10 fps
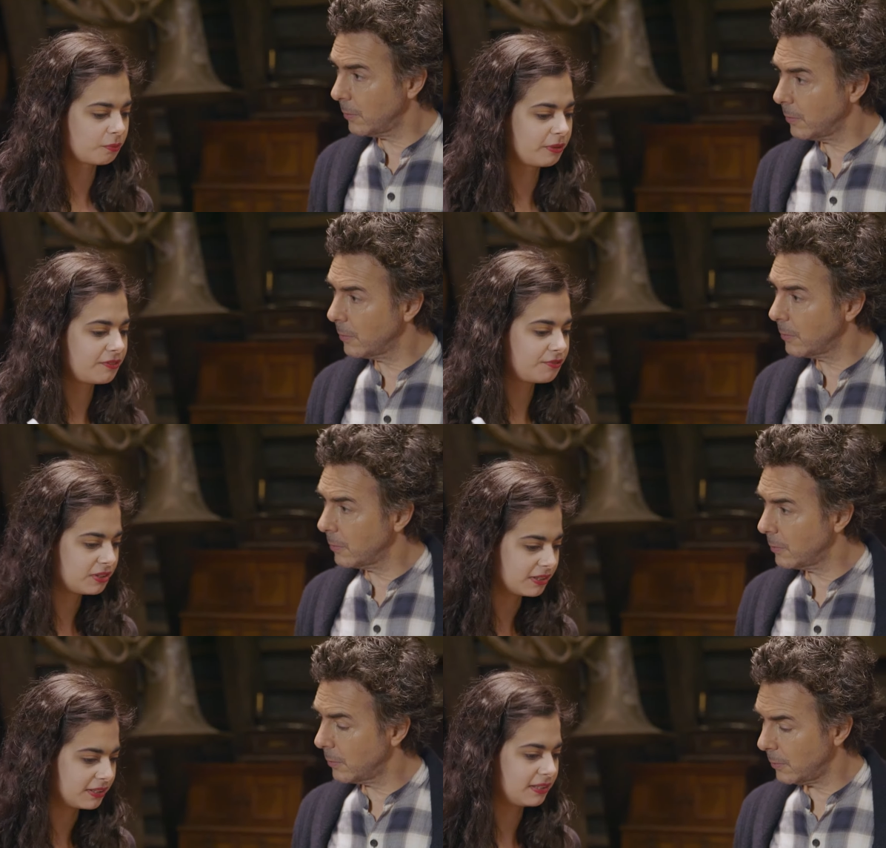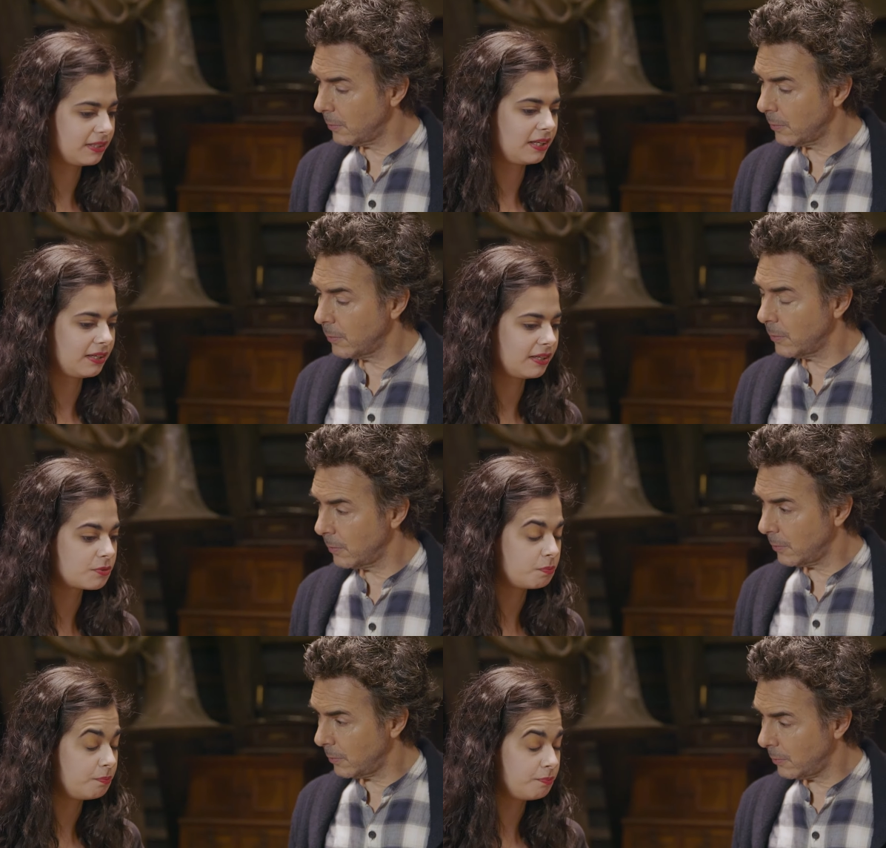Speaker 1: It takes a
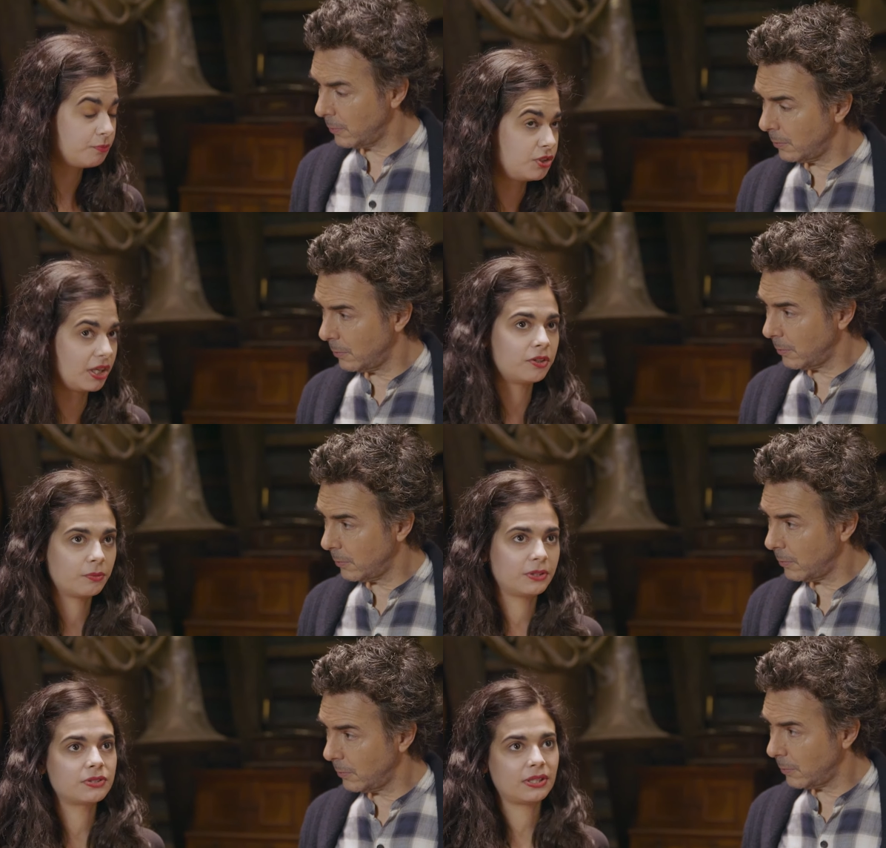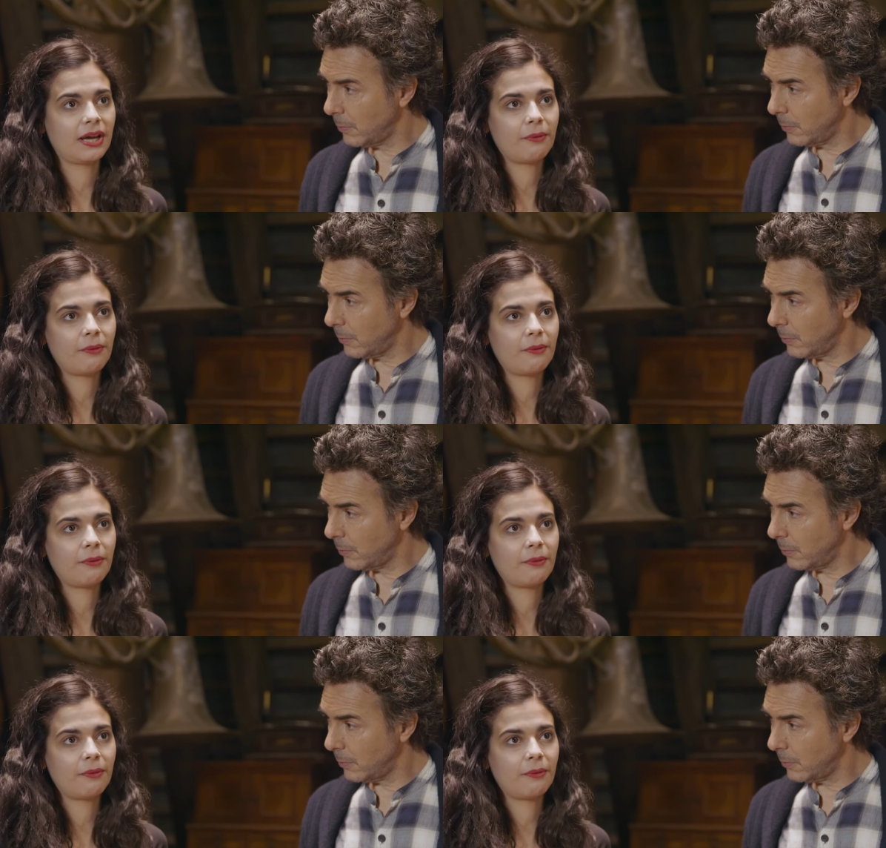person with very strong